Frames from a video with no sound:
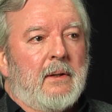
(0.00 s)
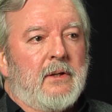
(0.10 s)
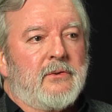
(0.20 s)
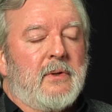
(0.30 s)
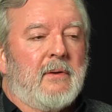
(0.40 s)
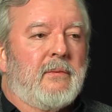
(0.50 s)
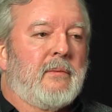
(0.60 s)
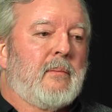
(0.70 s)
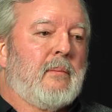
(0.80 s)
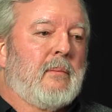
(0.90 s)
History of
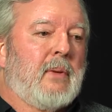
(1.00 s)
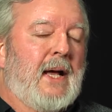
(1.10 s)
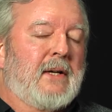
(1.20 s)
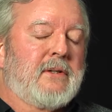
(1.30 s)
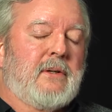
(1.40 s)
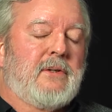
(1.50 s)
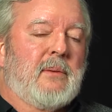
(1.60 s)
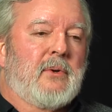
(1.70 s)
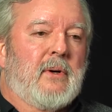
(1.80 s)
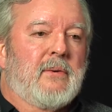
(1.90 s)
Blacks in the
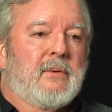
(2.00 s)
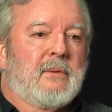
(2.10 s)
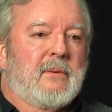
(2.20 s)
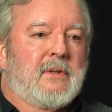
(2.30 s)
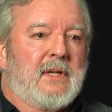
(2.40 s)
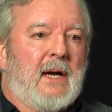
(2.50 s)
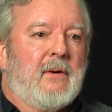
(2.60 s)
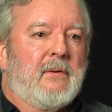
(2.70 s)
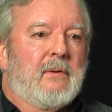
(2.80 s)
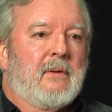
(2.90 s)
Jim Crow South.